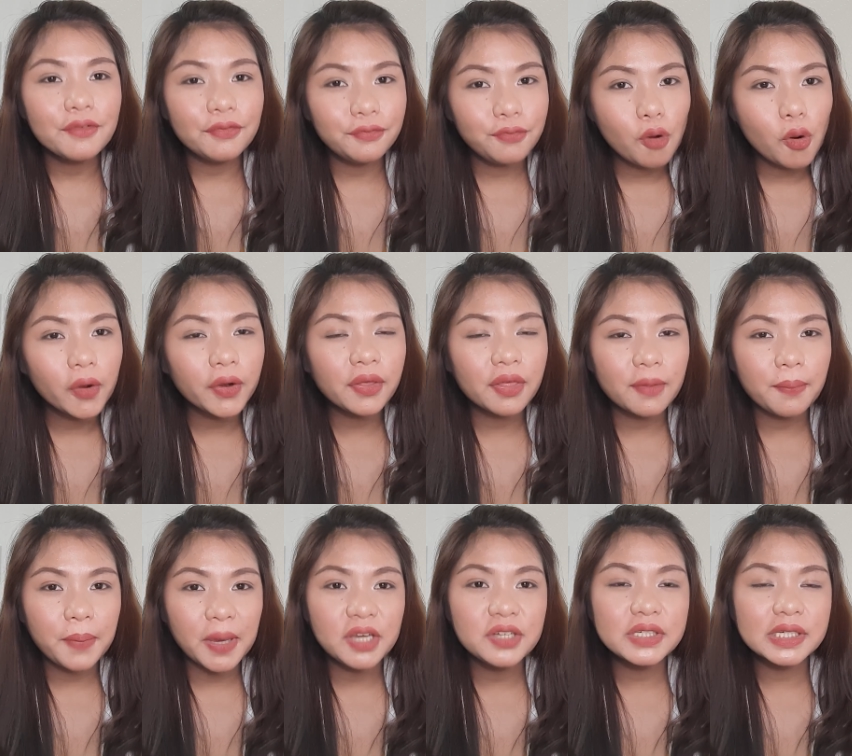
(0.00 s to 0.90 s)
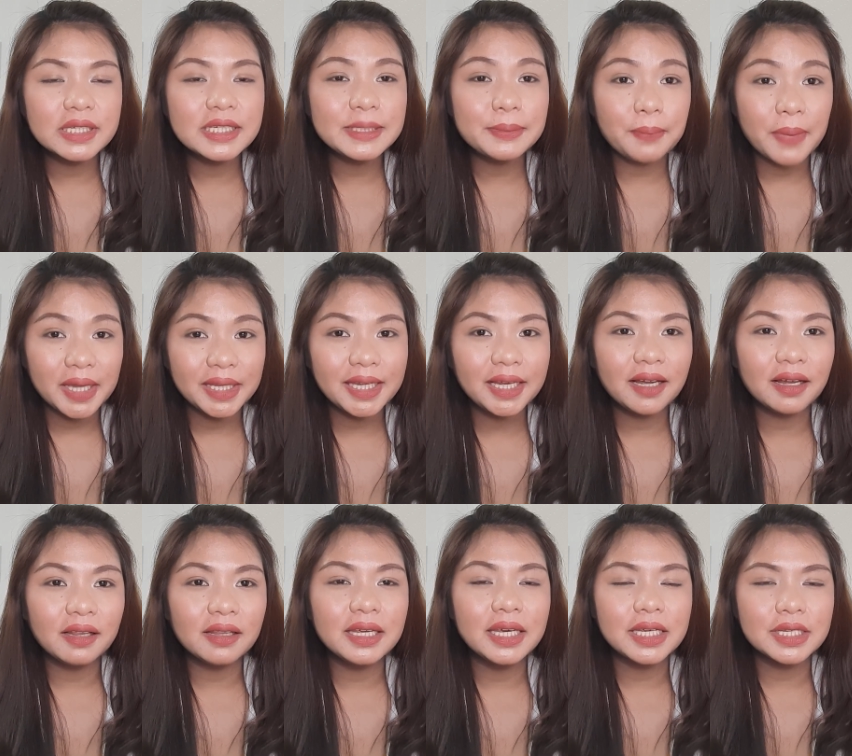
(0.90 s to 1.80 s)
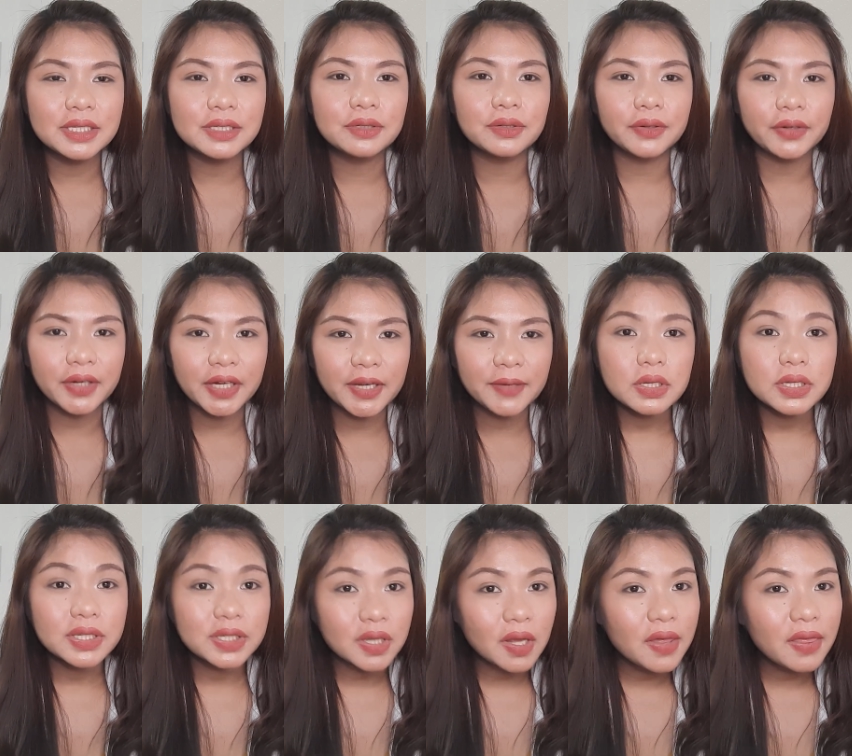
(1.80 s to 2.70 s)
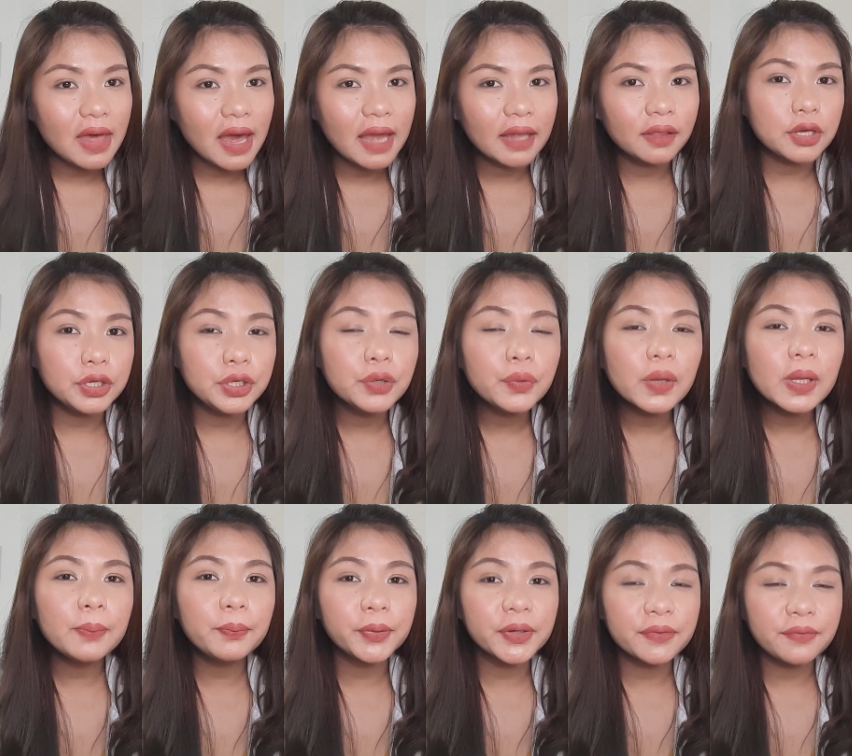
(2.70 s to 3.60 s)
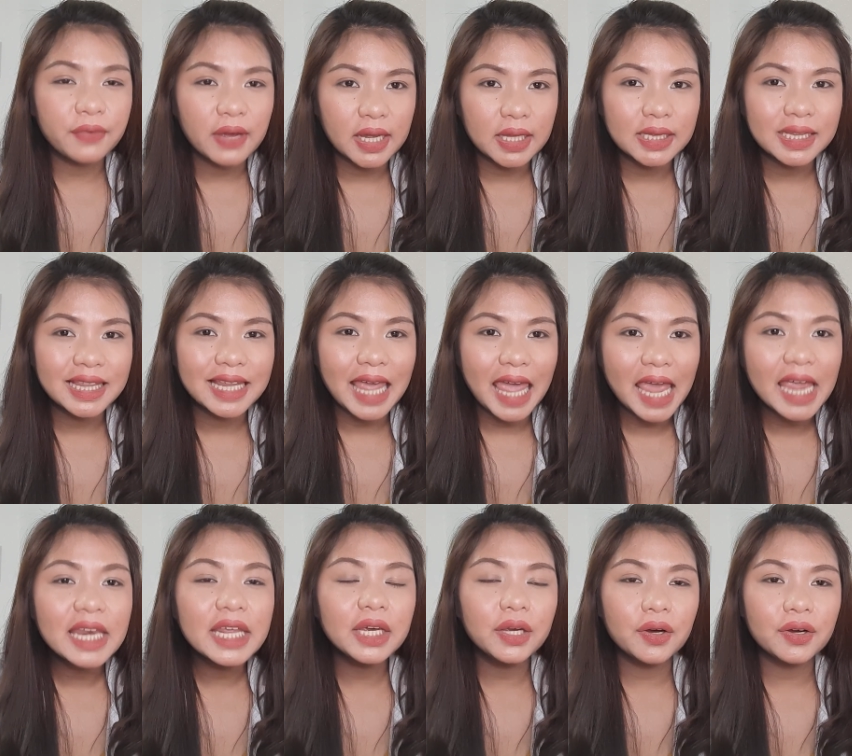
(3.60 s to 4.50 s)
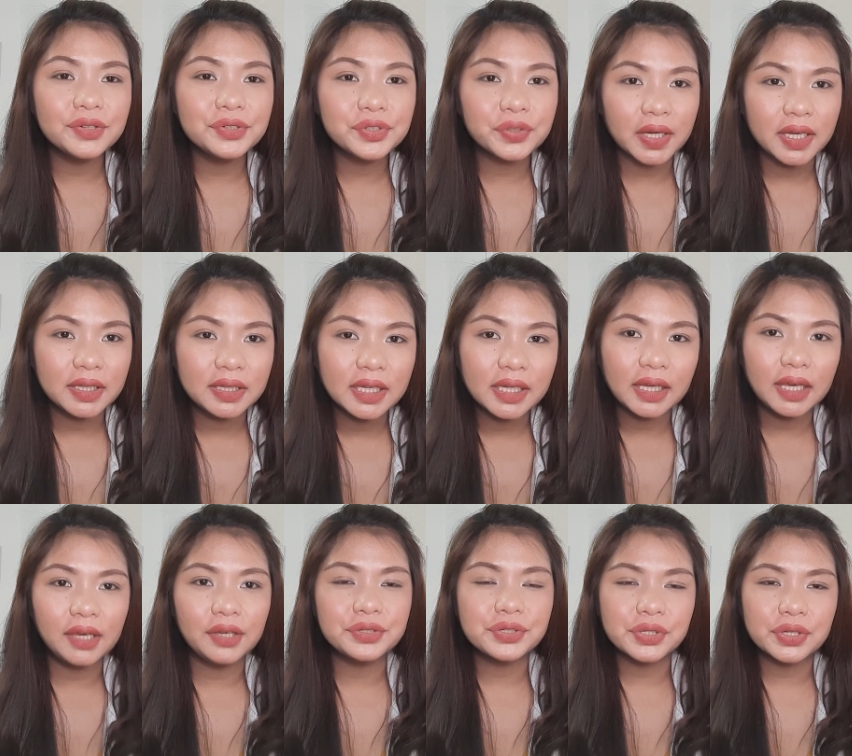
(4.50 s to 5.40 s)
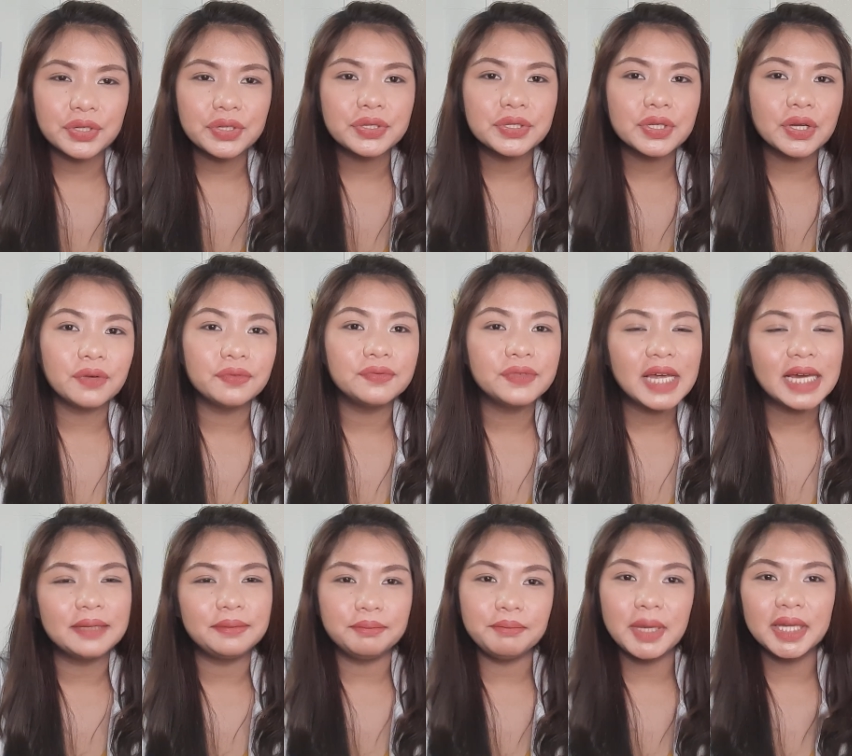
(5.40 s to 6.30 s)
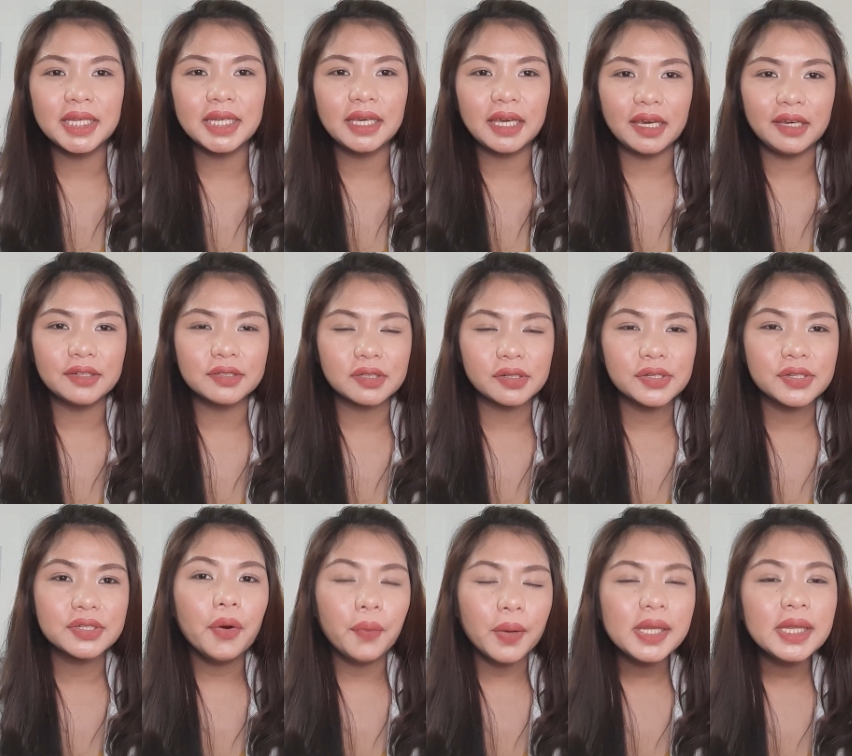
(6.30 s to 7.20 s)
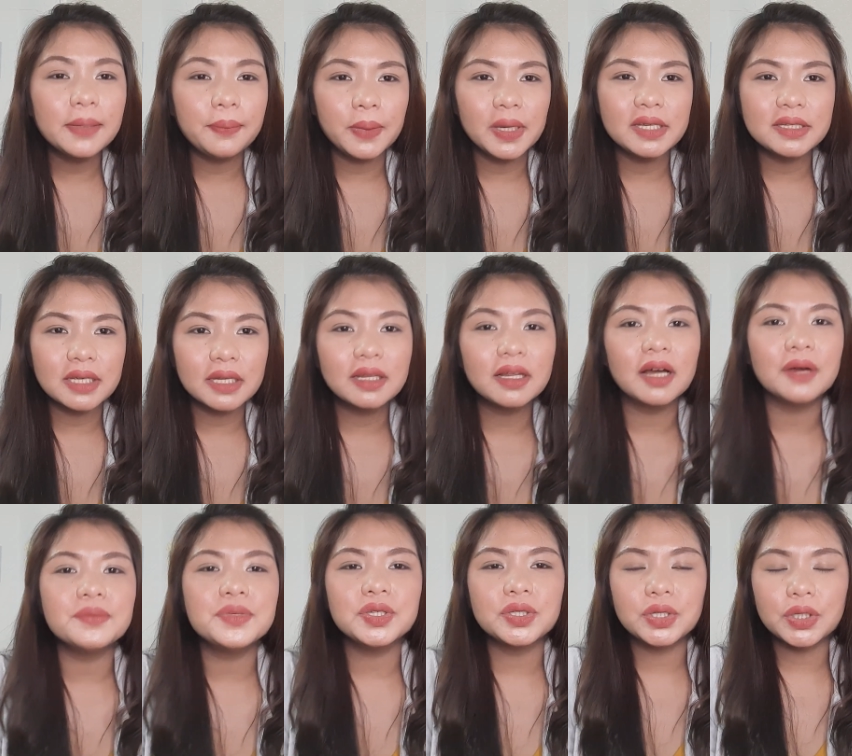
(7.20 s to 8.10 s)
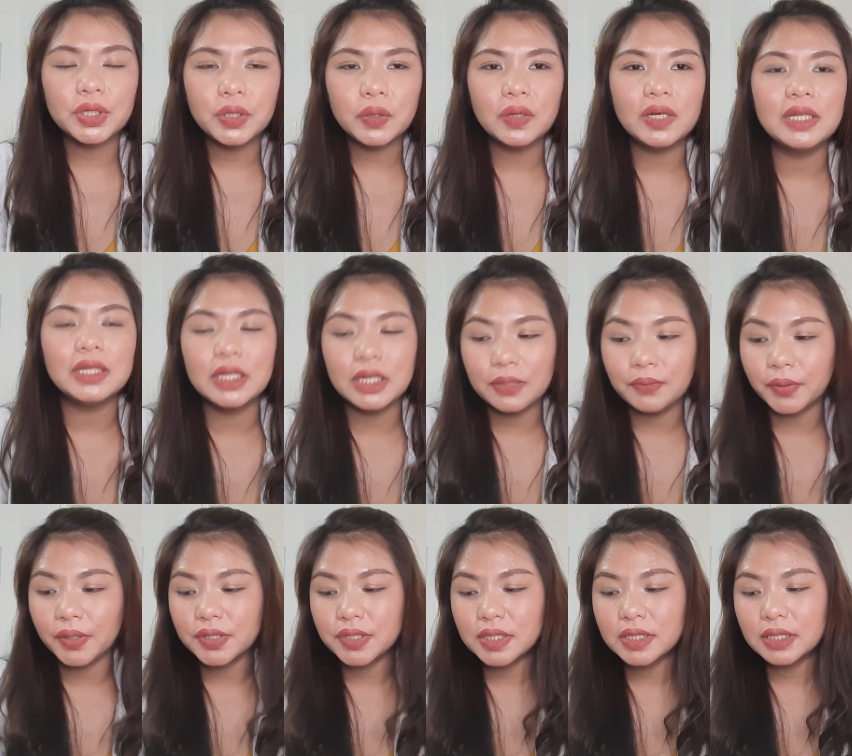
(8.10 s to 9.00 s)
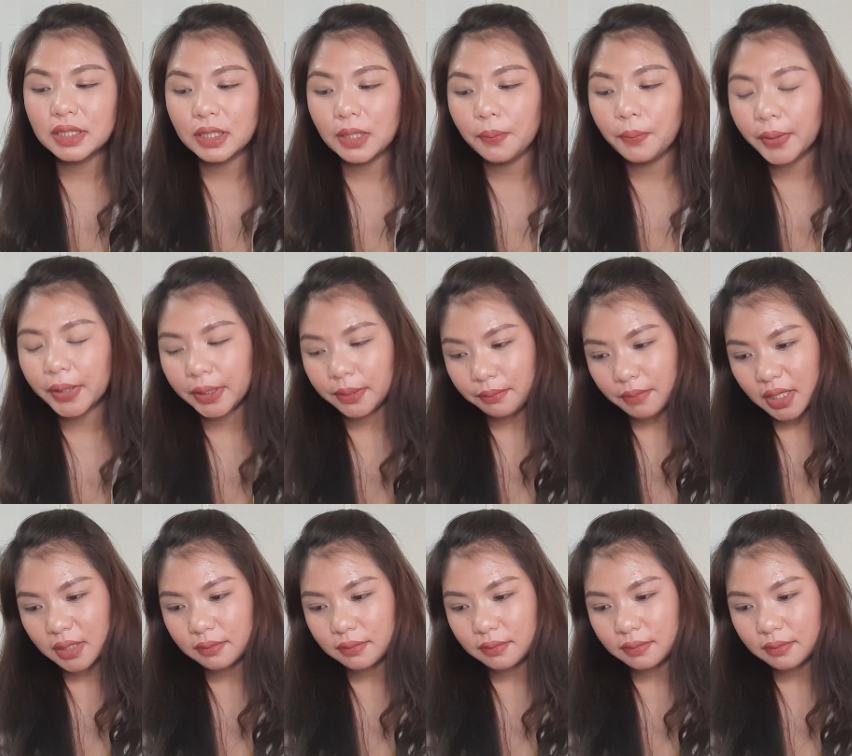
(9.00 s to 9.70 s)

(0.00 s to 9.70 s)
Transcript: for the patient's medical history so that you will prevent any contraindications of that medications when the patient comes to you in the emergency department.